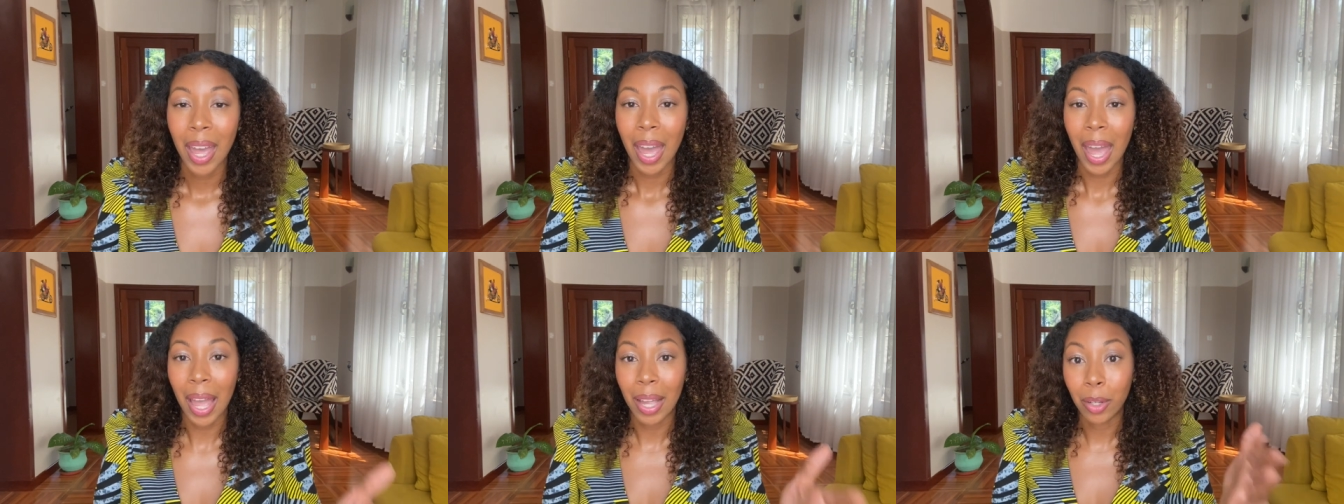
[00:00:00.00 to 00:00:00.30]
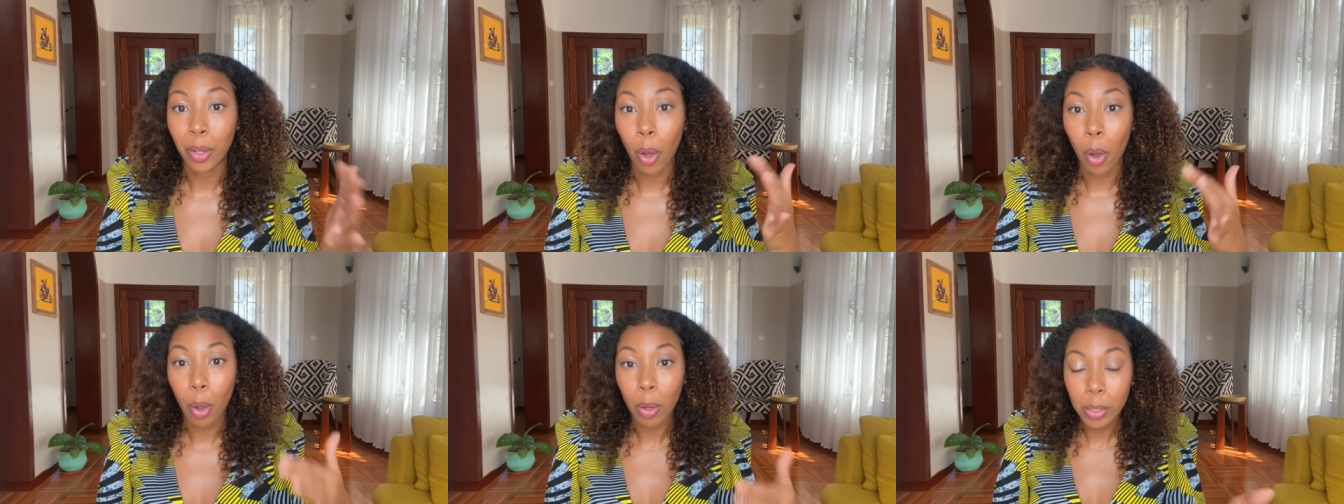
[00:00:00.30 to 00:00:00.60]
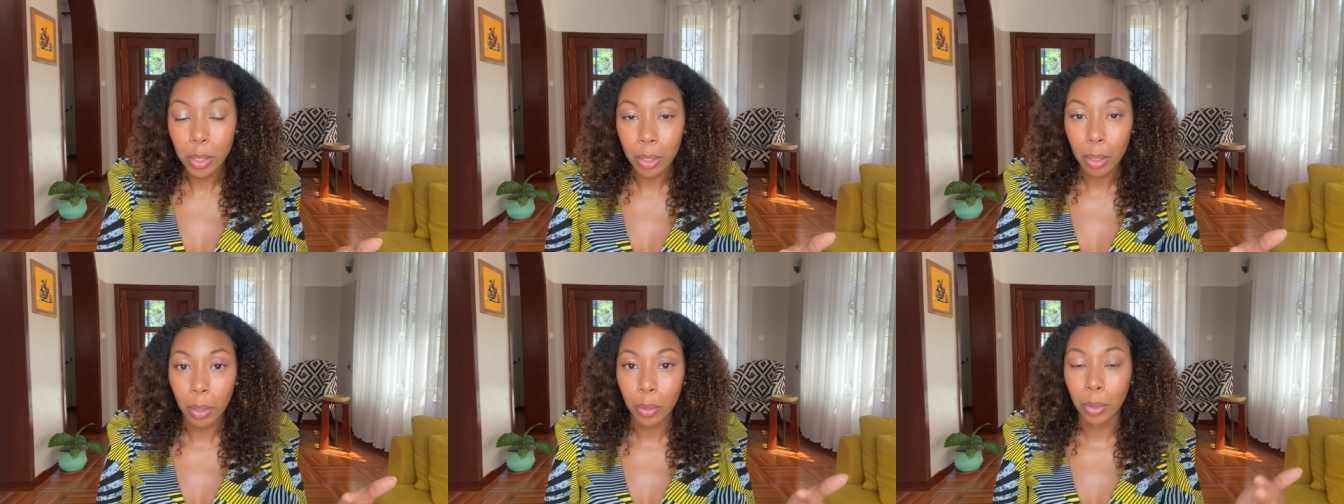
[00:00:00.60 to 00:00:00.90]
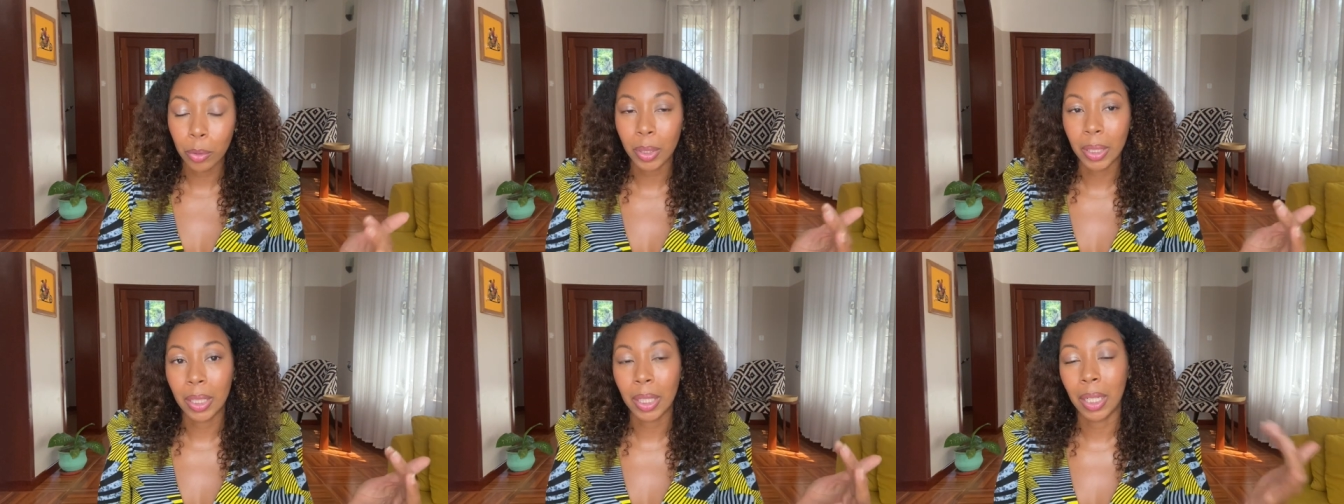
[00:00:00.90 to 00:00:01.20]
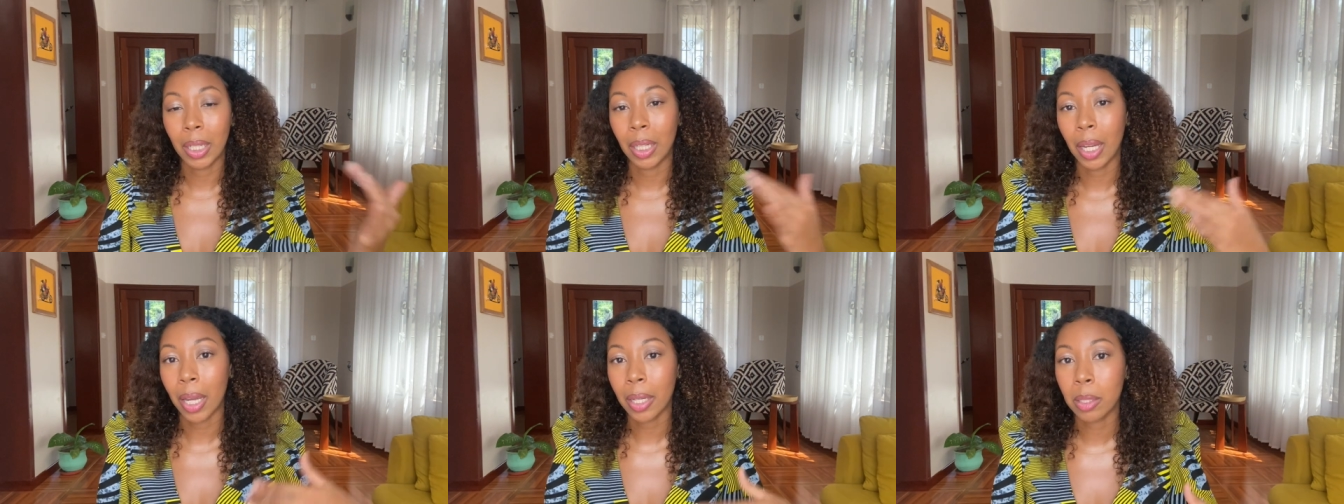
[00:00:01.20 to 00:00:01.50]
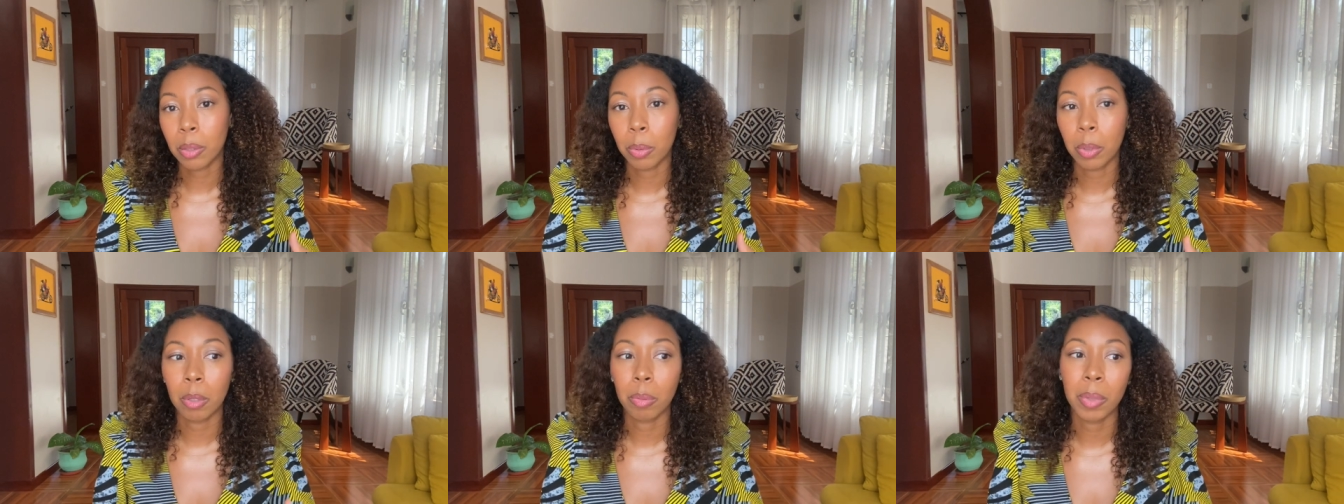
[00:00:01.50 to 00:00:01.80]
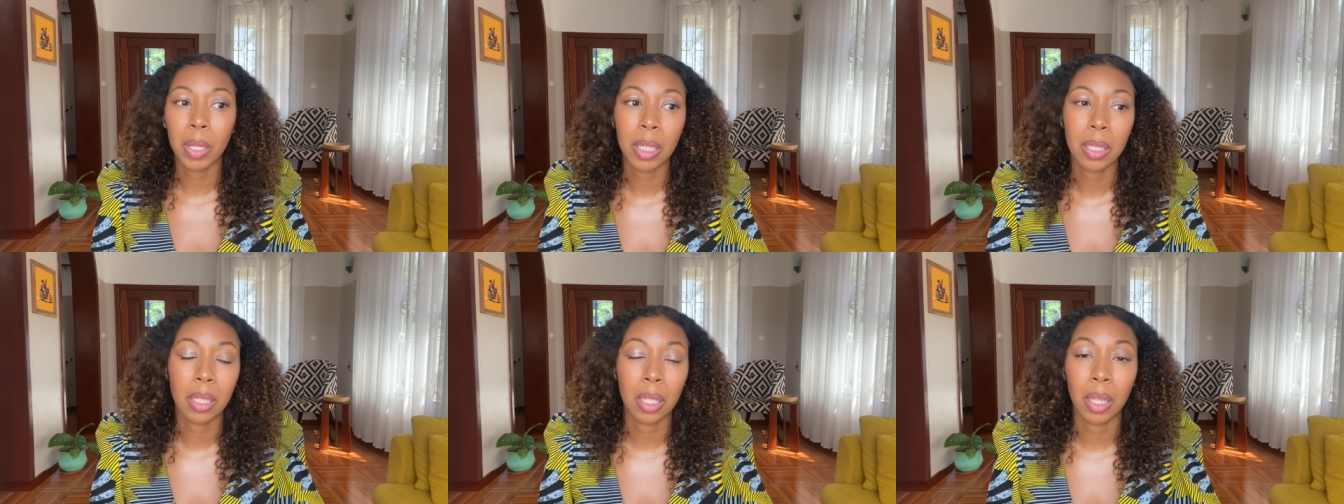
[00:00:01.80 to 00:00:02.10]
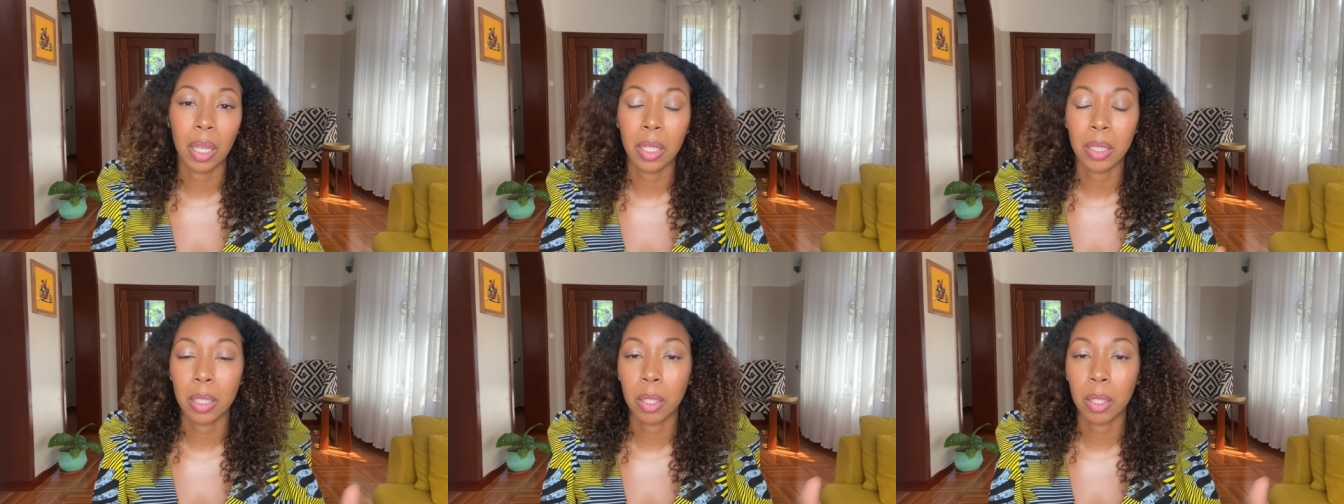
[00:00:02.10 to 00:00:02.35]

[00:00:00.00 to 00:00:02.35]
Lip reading: And also you can connect with me to get